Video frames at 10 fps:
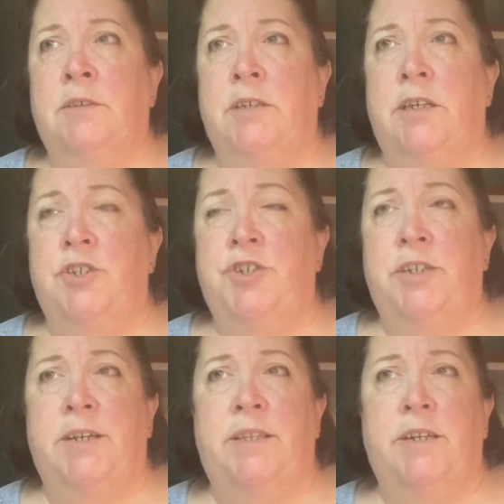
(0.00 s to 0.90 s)
and she
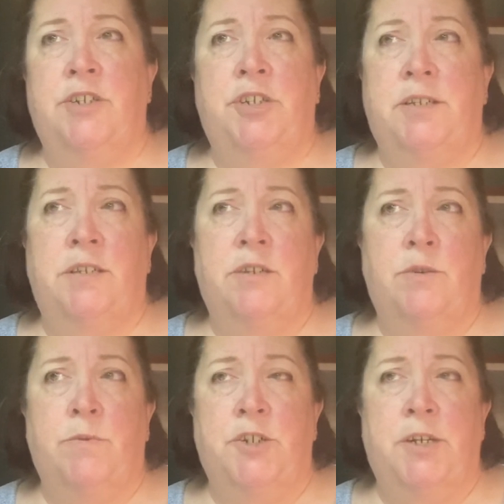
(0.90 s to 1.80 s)
died there. She doesn't know
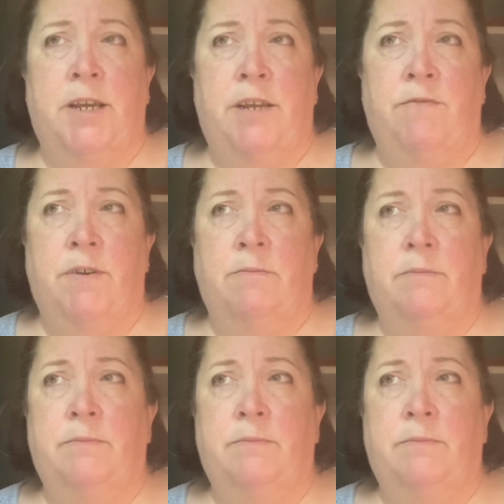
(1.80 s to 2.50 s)
what she died from.